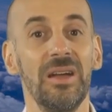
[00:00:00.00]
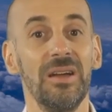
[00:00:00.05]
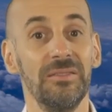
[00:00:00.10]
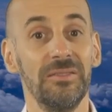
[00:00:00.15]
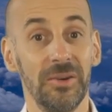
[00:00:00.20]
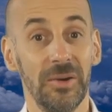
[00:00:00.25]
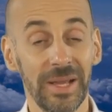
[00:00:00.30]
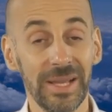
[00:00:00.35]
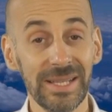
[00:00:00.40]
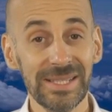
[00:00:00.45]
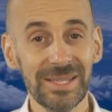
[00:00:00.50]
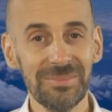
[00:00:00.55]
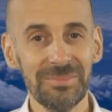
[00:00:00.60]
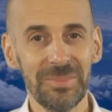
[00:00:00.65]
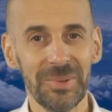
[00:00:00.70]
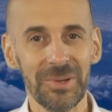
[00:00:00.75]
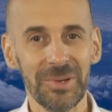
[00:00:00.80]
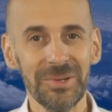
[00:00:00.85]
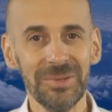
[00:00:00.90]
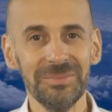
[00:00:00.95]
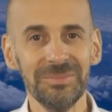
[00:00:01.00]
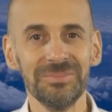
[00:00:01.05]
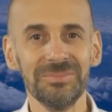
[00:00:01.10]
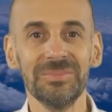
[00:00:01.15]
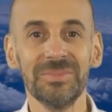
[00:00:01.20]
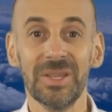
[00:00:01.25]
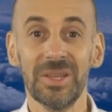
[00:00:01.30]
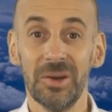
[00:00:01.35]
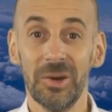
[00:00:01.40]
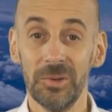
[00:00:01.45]
For example,
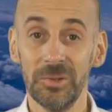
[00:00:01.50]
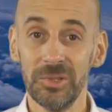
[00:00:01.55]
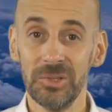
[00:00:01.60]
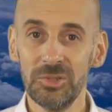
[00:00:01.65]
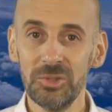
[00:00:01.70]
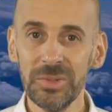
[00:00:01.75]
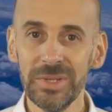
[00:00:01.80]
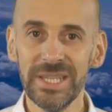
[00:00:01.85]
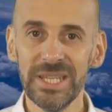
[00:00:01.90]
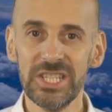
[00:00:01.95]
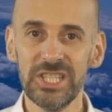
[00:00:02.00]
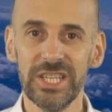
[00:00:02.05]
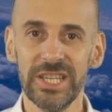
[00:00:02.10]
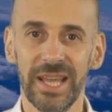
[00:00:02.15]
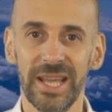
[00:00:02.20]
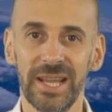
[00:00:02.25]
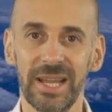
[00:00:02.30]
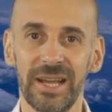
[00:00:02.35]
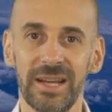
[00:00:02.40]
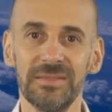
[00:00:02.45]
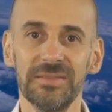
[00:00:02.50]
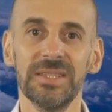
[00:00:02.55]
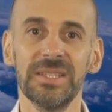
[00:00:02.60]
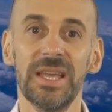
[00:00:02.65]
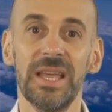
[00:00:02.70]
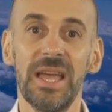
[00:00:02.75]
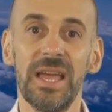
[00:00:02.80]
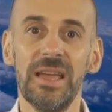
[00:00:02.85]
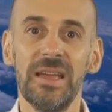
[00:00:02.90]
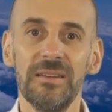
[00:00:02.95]
on a twin-engine aircraft,
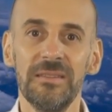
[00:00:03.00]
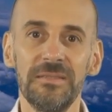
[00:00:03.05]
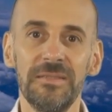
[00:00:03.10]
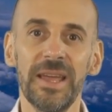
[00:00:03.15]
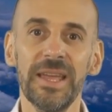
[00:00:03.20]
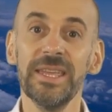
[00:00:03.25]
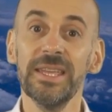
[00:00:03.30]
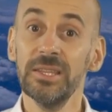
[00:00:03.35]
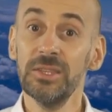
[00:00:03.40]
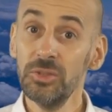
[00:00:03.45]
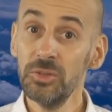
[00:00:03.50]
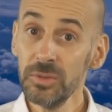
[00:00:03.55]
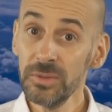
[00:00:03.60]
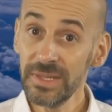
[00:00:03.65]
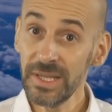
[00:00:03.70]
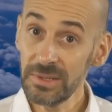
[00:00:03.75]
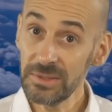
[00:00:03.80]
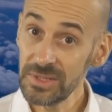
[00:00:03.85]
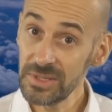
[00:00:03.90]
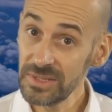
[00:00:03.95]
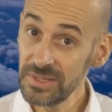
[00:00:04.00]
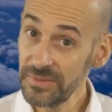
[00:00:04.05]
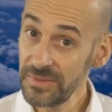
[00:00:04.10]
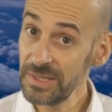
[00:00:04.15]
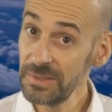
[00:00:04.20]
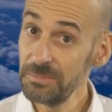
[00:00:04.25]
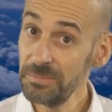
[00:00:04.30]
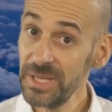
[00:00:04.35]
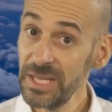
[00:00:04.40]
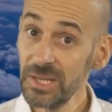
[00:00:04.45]
flying 2000
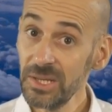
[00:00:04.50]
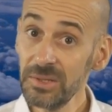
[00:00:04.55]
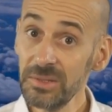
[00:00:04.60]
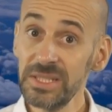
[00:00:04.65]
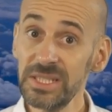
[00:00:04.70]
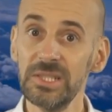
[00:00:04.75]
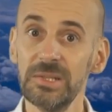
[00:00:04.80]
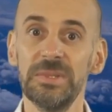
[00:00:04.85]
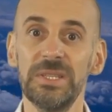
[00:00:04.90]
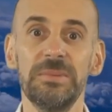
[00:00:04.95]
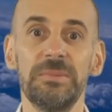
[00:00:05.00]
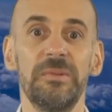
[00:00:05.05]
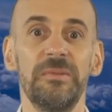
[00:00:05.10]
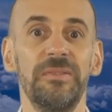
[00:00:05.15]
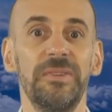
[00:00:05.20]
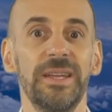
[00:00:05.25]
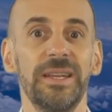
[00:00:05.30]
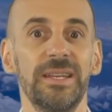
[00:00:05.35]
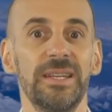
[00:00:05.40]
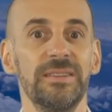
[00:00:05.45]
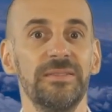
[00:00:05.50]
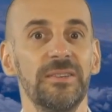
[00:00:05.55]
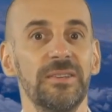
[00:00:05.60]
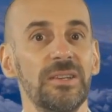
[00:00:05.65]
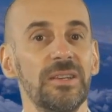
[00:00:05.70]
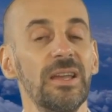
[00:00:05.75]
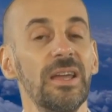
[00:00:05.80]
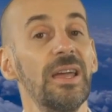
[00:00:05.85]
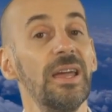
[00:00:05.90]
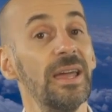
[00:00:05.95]
feet below the optimum flight level
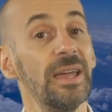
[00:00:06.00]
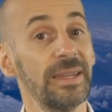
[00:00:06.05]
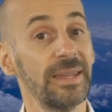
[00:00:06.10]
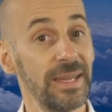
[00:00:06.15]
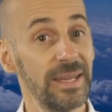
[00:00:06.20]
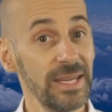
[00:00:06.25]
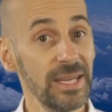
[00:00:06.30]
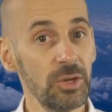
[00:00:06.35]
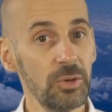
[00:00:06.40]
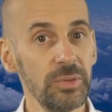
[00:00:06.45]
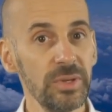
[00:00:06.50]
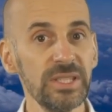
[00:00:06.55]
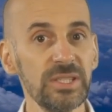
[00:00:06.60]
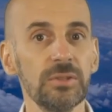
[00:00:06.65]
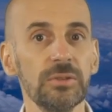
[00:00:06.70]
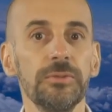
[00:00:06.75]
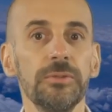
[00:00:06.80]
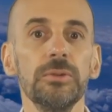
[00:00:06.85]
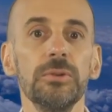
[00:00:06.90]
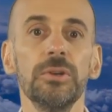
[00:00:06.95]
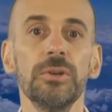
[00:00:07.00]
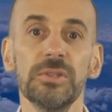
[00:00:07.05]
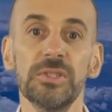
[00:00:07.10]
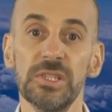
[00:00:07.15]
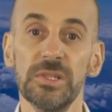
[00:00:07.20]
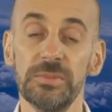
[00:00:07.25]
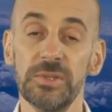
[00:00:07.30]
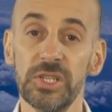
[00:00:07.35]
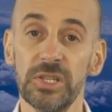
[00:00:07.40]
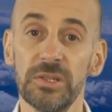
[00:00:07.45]
can increase the fuel
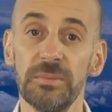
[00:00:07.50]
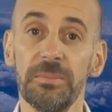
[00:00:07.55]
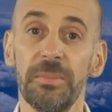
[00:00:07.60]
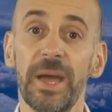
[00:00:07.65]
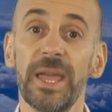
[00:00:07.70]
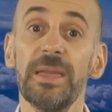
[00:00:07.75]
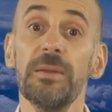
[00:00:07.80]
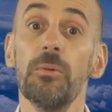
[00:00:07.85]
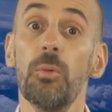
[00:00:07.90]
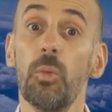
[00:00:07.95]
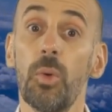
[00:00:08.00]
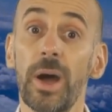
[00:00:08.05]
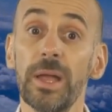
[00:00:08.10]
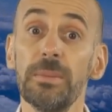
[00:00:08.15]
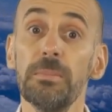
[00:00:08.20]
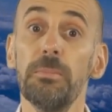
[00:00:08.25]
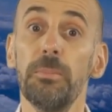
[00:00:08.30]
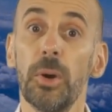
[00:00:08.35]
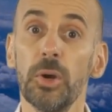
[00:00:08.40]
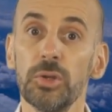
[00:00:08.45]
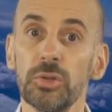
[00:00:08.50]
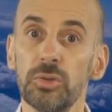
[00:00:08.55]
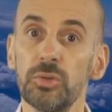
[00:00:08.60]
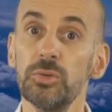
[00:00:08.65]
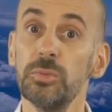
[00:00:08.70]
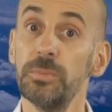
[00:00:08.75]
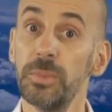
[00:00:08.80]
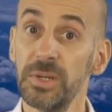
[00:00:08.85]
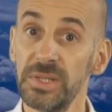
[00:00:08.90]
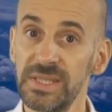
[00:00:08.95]
consumption by
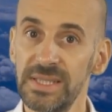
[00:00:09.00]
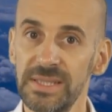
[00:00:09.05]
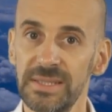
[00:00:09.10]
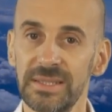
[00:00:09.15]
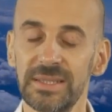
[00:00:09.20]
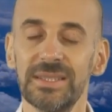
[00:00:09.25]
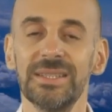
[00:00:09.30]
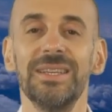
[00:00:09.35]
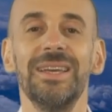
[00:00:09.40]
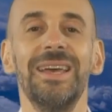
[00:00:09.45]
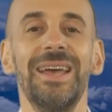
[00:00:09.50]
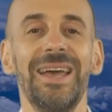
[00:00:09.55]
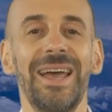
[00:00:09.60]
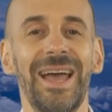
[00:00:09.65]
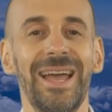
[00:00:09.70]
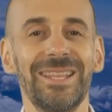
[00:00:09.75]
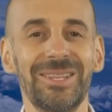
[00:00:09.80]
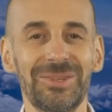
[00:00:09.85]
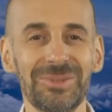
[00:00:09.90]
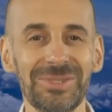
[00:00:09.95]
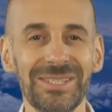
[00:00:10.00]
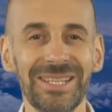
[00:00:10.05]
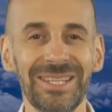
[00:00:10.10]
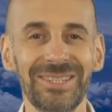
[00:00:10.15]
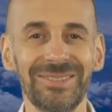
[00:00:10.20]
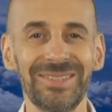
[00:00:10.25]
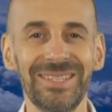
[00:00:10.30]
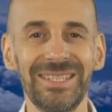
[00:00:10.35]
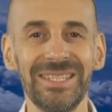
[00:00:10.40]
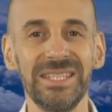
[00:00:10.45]
1.2% and
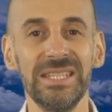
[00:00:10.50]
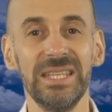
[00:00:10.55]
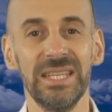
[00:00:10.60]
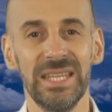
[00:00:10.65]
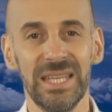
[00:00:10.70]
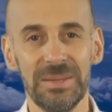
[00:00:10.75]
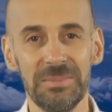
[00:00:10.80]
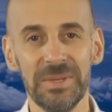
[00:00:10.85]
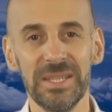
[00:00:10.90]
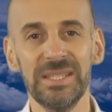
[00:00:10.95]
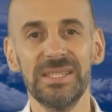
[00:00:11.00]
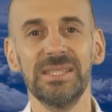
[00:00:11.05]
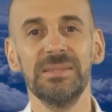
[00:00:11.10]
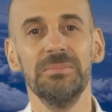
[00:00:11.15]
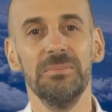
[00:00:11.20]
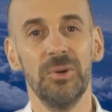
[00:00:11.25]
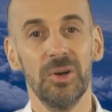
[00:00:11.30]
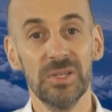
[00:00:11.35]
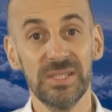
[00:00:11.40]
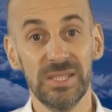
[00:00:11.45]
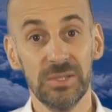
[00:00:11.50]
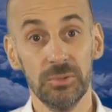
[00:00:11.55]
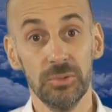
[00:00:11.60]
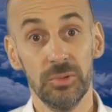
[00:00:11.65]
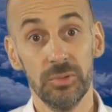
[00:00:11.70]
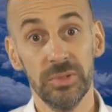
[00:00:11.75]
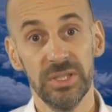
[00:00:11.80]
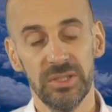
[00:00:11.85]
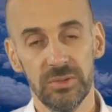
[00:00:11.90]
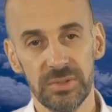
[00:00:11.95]
consequently emits more
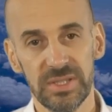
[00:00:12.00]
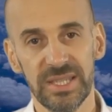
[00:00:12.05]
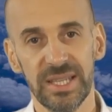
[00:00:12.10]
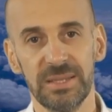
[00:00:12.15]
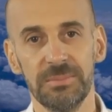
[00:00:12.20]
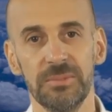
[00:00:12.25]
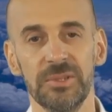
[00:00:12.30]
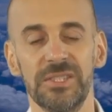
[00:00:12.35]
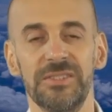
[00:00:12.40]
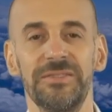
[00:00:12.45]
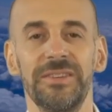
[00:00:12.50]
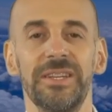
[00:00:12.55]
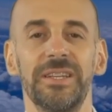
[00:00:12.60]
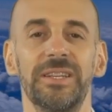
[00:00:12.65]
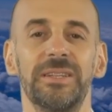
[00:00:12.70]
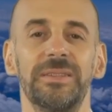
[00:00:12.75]
CO2 into the atmosphere.